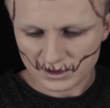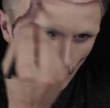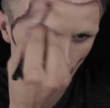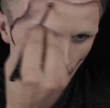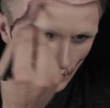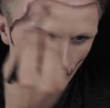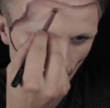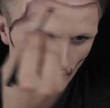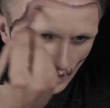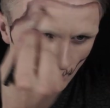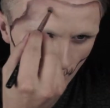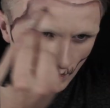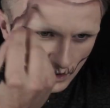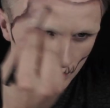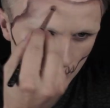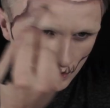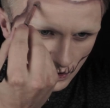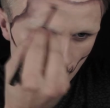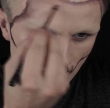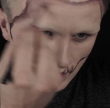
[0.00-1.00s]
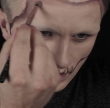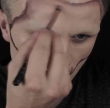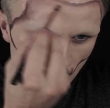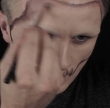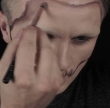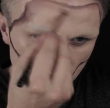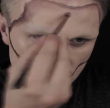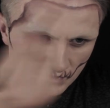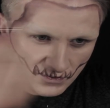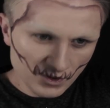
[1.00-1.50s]
Good thing about doing
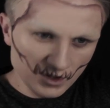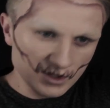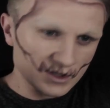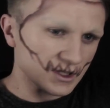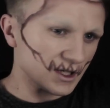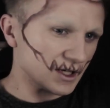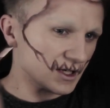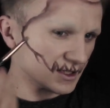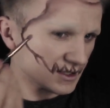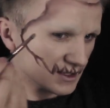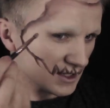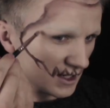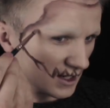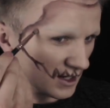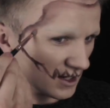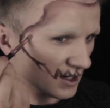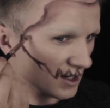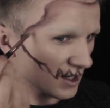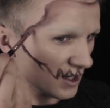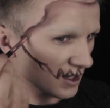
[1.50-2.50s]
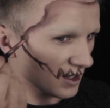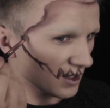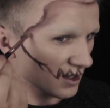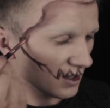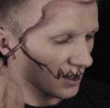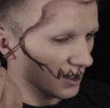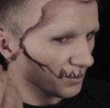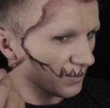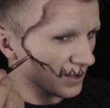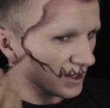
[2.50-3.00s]
creams first is that
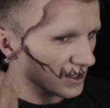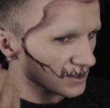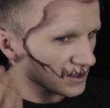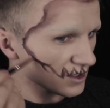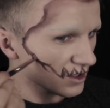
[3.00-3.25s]
it makes